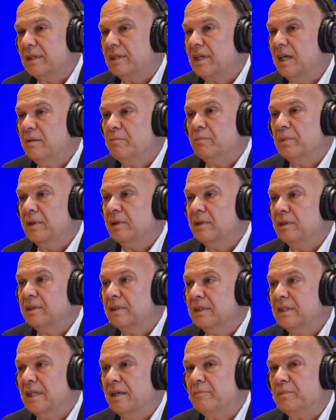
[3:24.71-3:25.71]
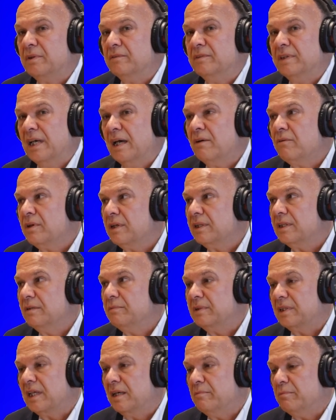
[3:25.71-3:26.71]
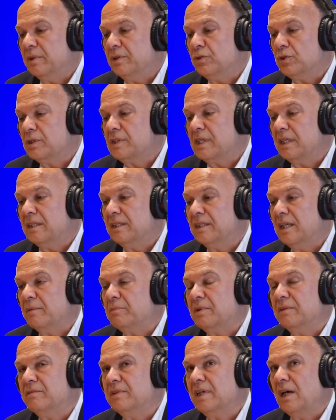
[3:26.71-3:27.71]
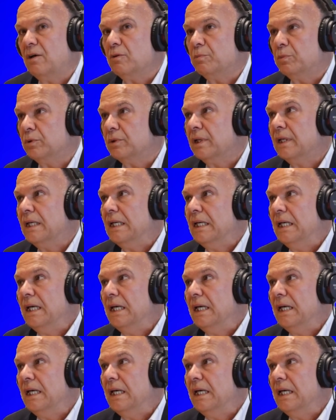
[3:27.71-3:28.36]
It can be at the depth of the algorithm. It can be just at the depth of the output.